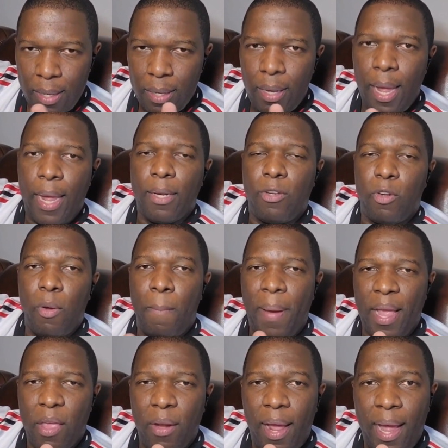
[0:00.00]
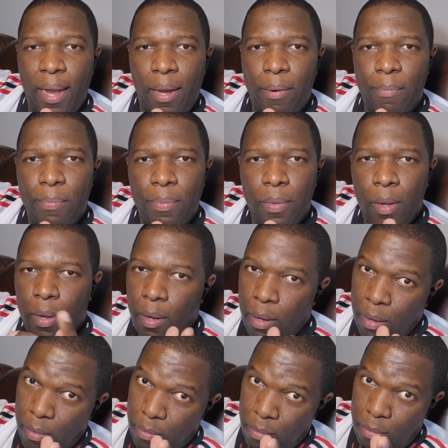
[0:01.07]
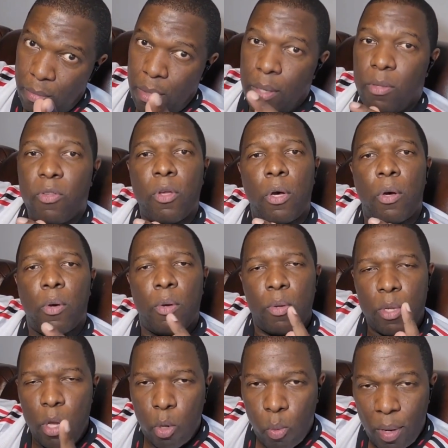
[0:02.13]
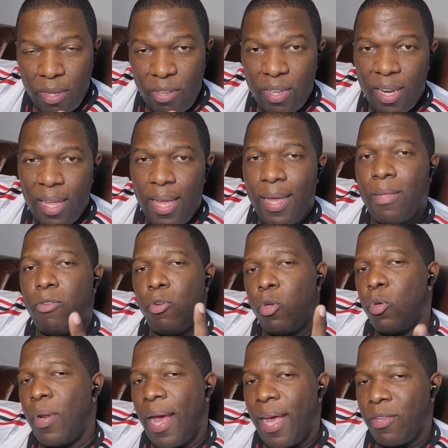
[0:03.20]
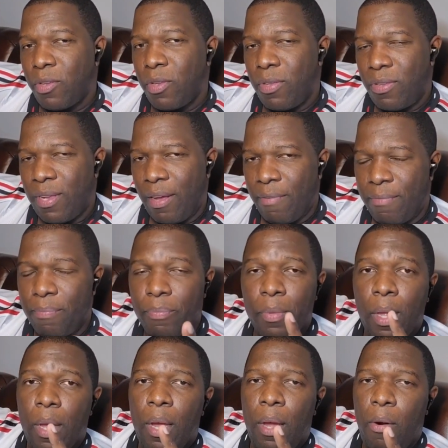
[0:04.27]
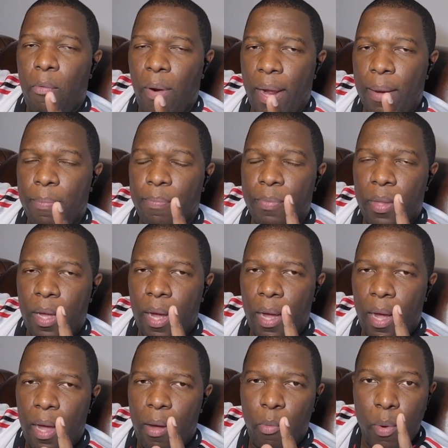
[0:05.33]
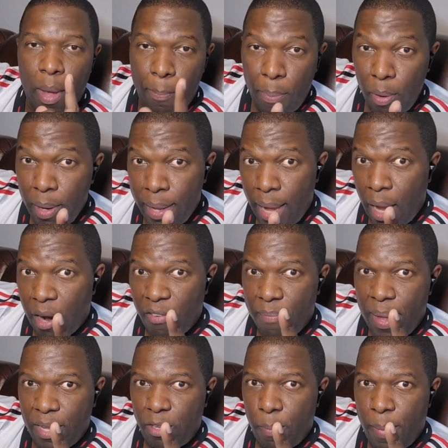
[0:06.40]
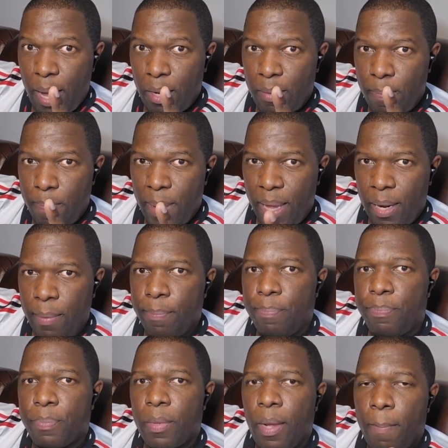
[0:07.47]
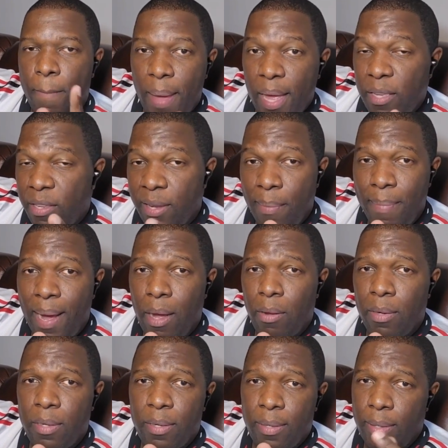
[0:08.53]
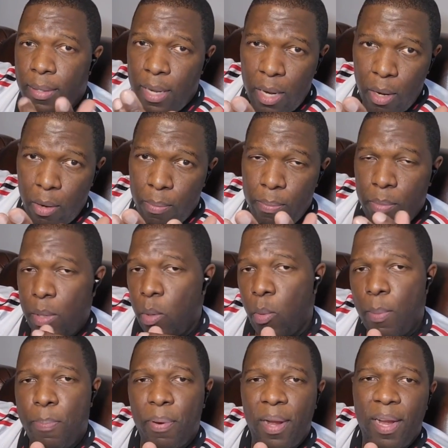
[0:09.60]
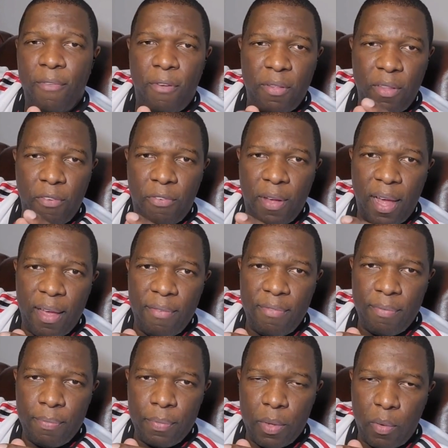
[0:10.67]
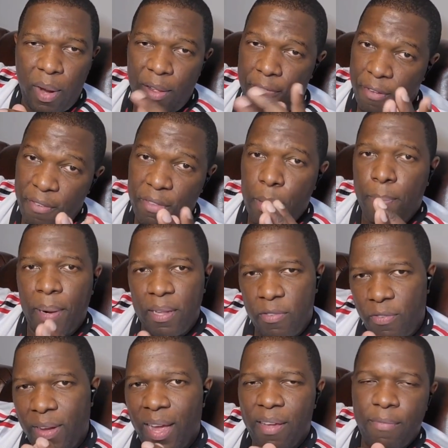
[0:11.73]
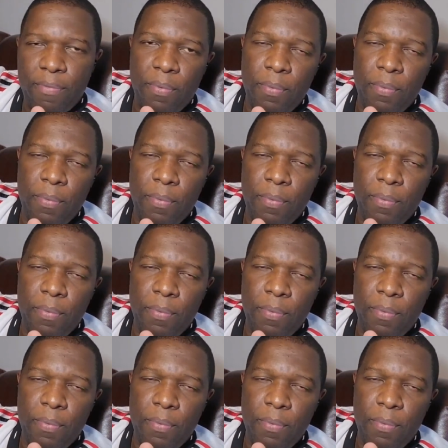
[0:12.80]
into Man United. So your question is, you should ask yourself, right? We are pulling out of Mason Mount bid. Mason Mount, you know, we put in 55, right? 50 plus 5.